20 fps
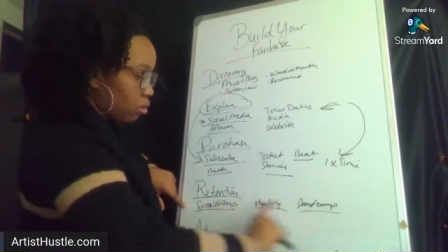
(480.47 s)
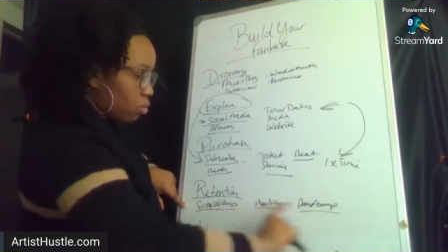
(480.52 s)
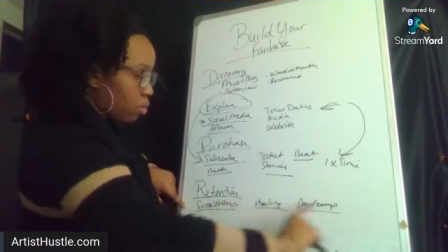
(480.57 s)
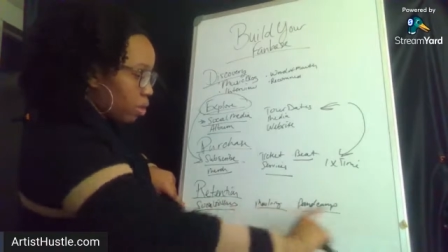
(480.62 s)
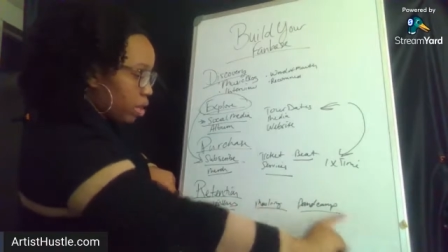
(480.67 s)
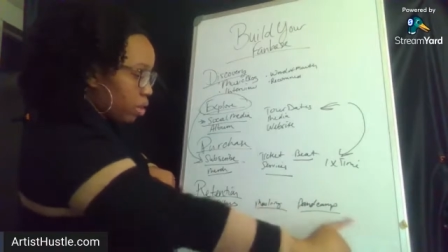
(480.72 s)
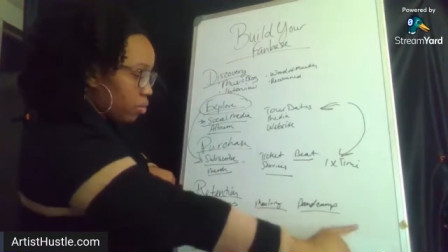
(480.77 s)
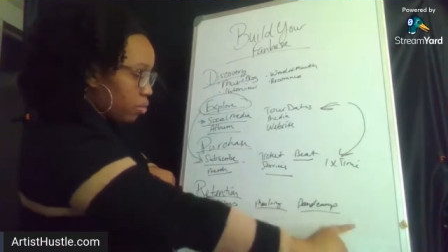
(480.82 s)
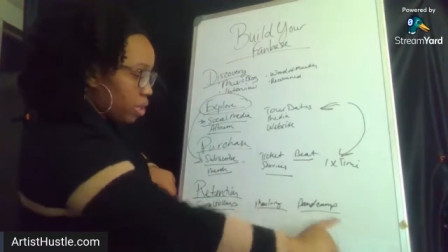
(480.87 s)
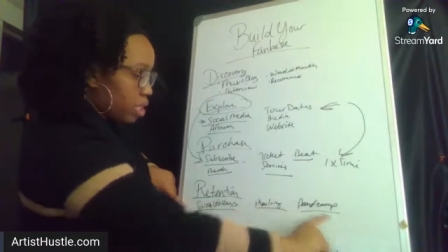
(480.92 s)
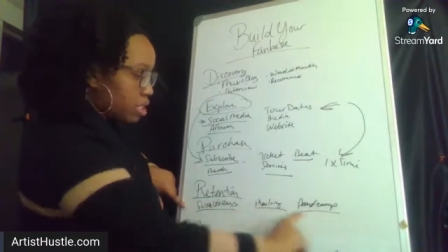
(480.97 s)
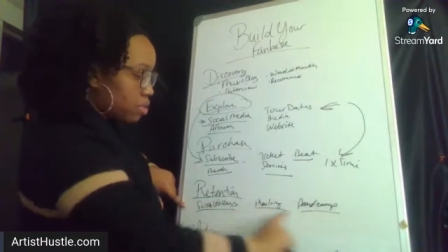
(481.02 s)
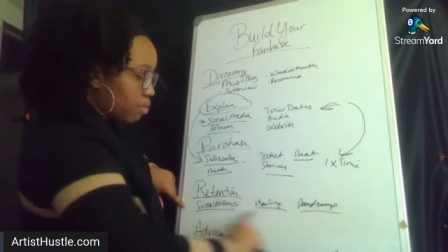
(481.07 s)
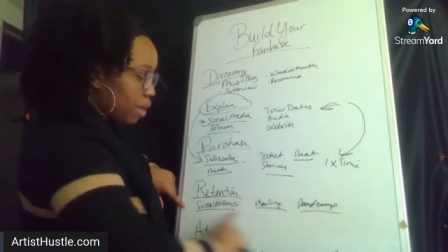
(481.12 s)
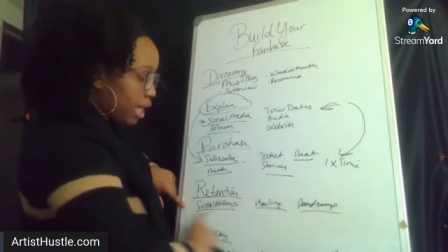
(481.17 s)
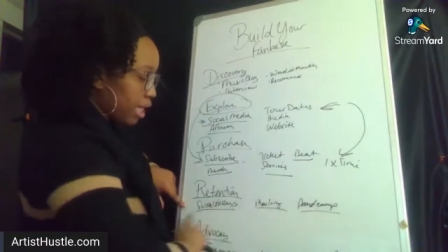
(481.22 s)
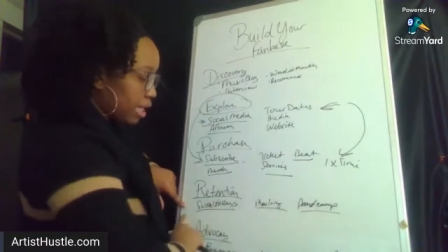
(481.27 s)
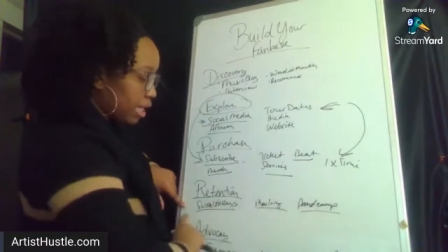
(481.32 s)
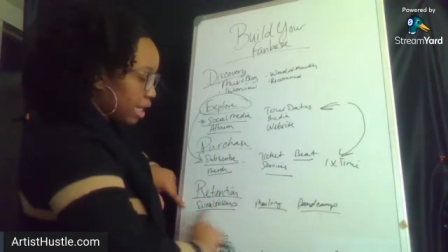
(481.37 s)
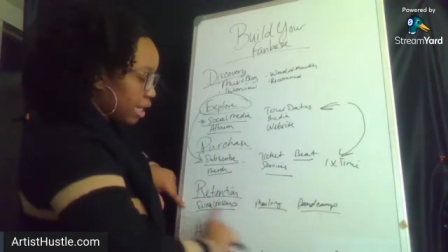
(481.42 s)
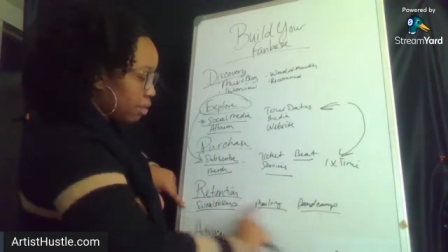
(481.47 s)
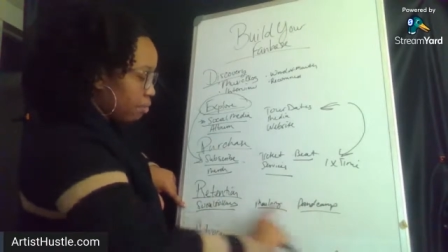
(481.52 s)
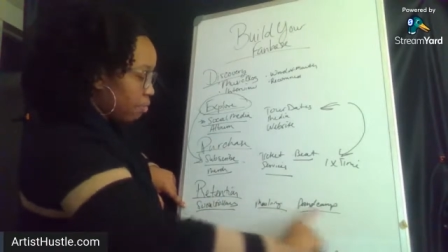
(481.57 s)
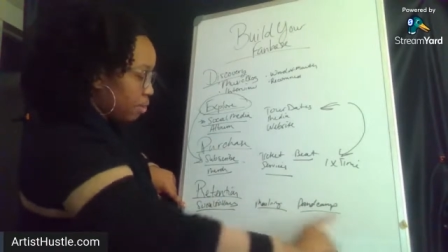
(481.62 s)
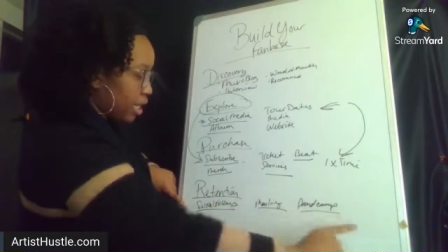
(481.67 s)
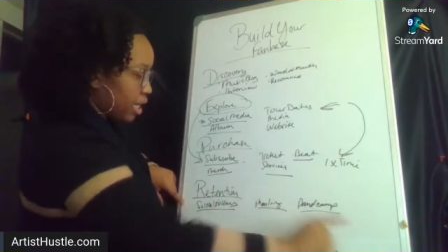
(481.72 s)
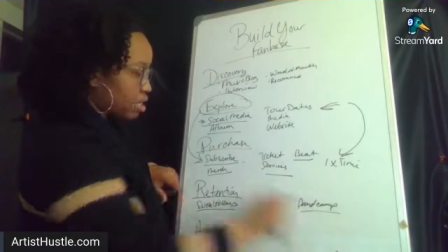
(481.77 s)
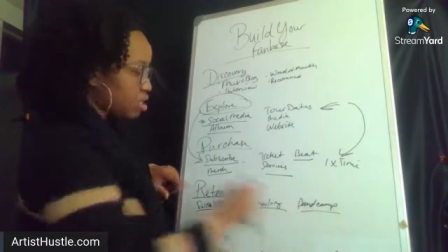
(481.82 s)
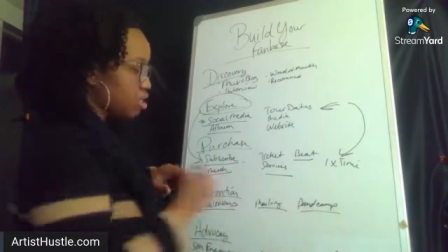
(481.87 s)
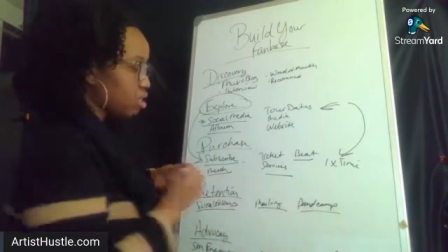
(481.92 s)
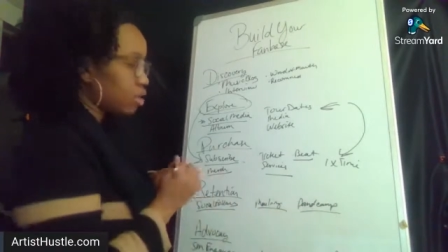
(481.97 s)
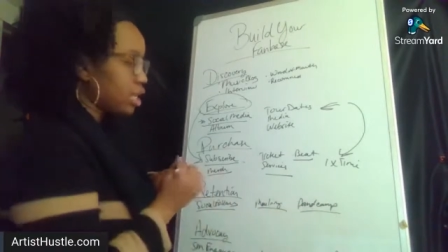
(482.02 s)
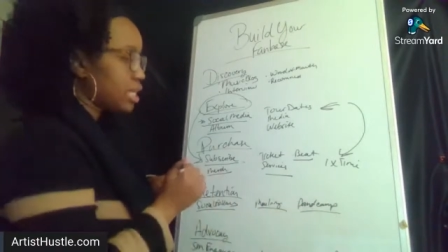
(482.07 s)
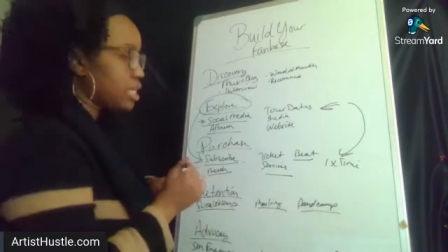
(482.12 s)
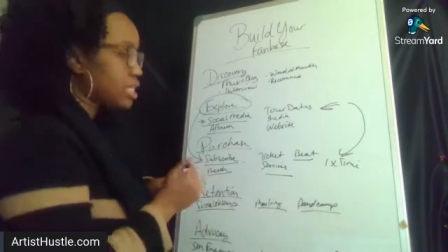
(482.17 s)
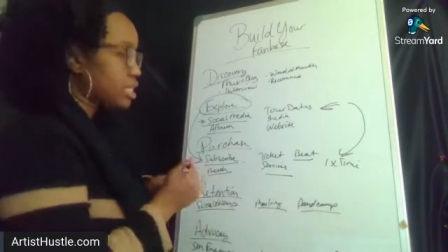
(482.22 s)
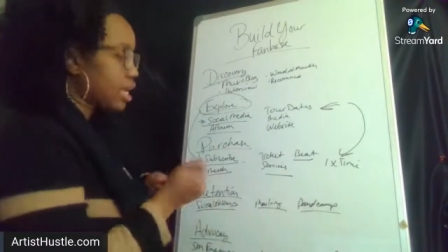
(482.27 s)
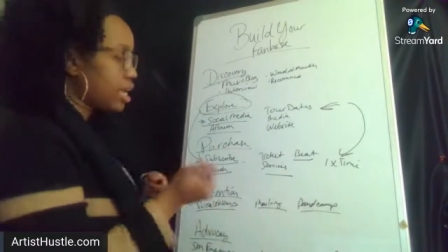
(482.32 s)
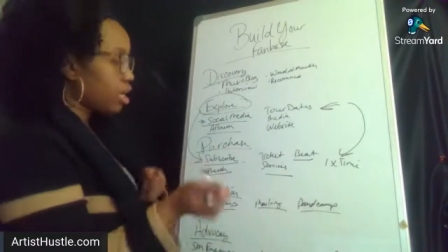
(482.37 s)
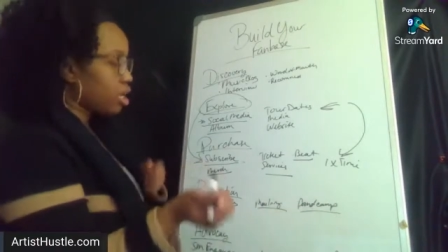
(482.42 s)
What what's my game plan? So
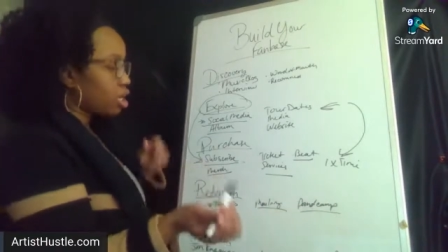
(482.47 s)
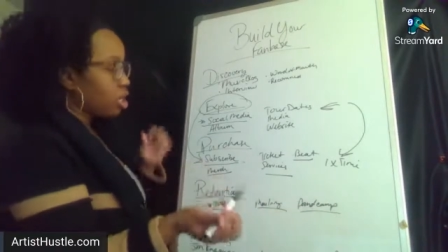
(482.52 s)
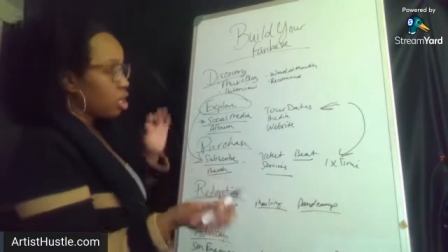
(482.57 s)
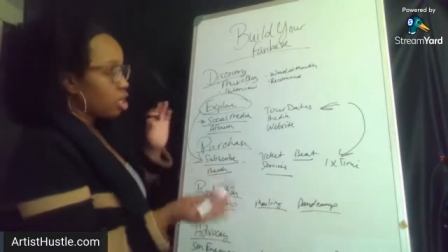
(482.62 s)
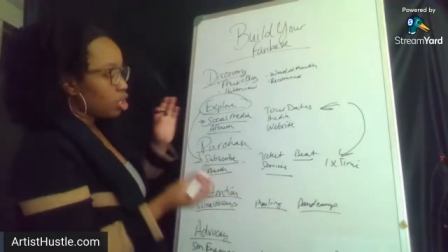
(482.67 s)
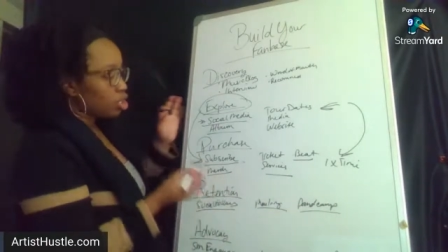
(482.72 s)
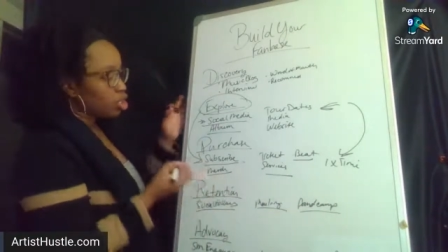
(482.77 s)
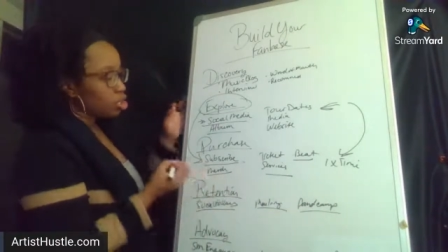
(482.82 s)
let's say,